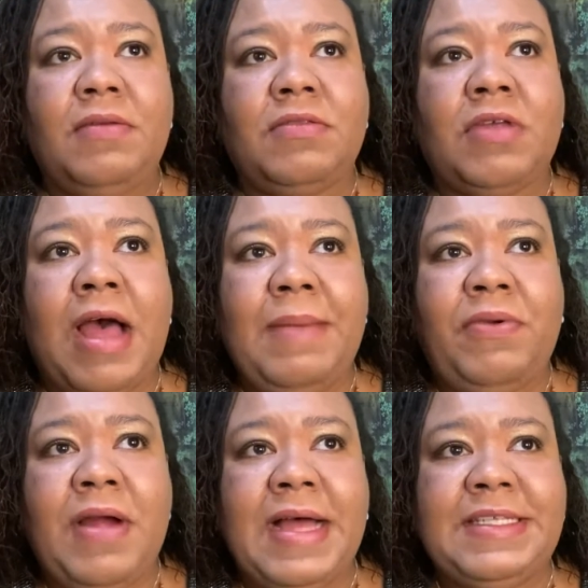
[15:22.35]
thought
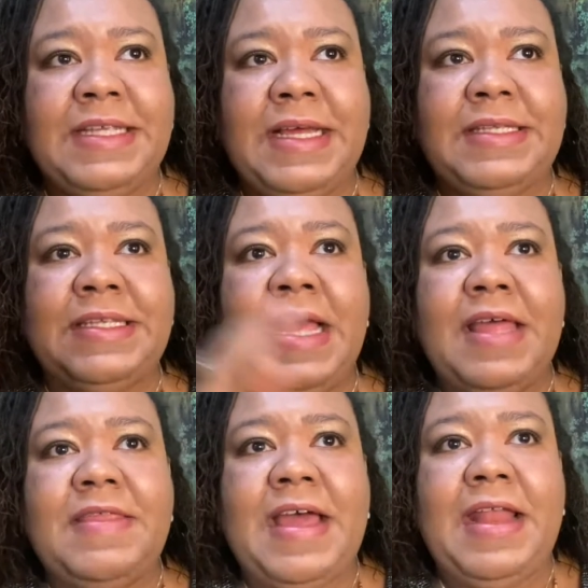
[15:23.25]
process
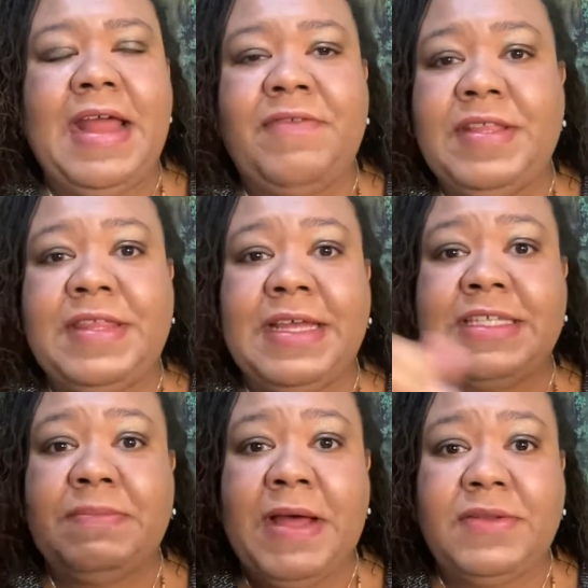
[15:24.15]
that everything's
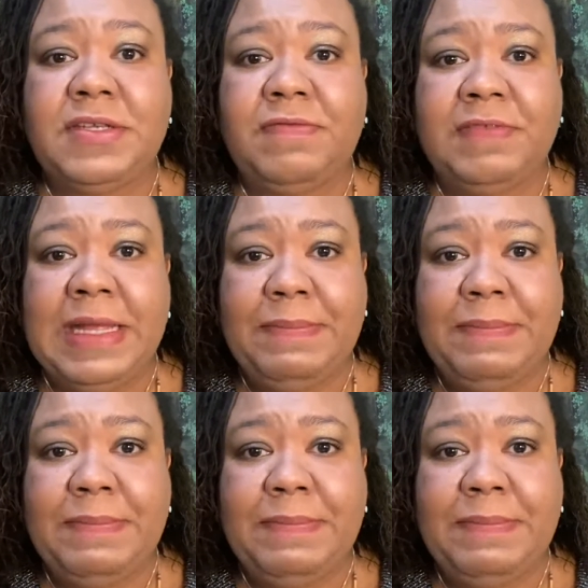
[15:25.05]
about to flip